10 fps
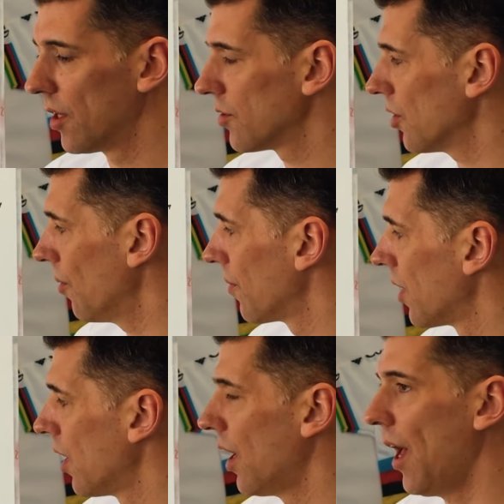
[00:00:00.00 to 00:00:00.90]

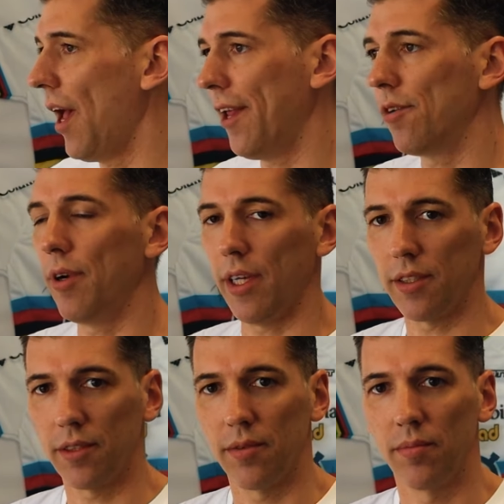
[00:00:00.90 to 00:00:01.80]
So at
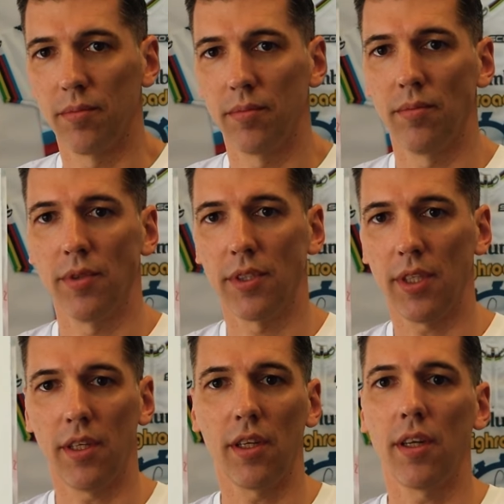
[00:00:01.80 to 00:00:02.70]
rest,
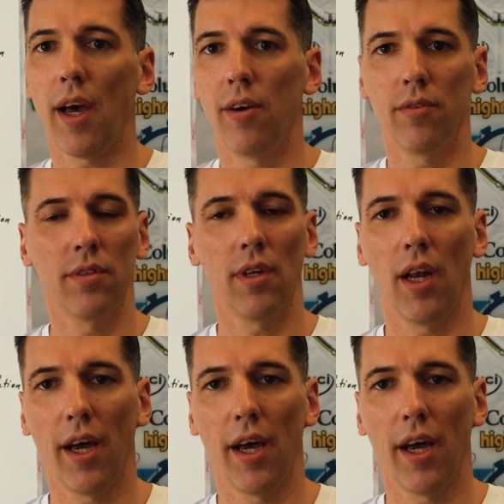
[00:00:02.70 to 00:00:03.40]
sitting down,